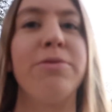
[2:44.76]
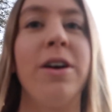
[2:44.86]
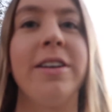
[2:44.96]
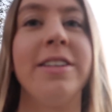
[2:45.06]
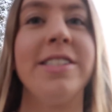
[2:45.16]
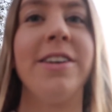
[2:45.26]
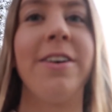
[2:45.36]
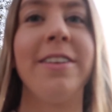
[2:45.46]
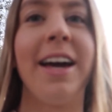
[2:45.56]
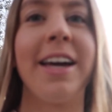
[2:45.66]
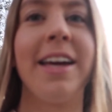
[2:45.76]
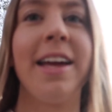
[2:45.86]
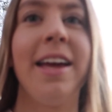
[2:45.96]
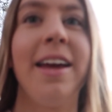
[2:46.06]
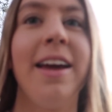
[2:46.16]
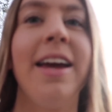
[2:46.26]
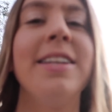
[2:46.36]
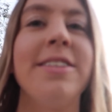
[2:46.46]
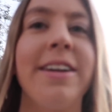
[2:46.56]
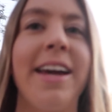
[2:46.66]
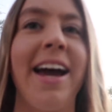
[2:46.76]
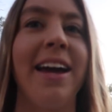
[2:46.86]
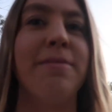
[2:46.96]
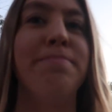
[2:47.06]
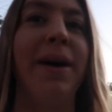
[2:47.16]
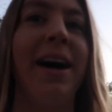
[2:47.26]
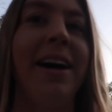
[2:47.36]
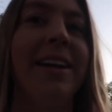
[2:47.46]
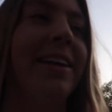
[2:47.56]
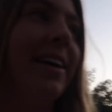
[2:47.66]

broken, so, like, it's okay, but...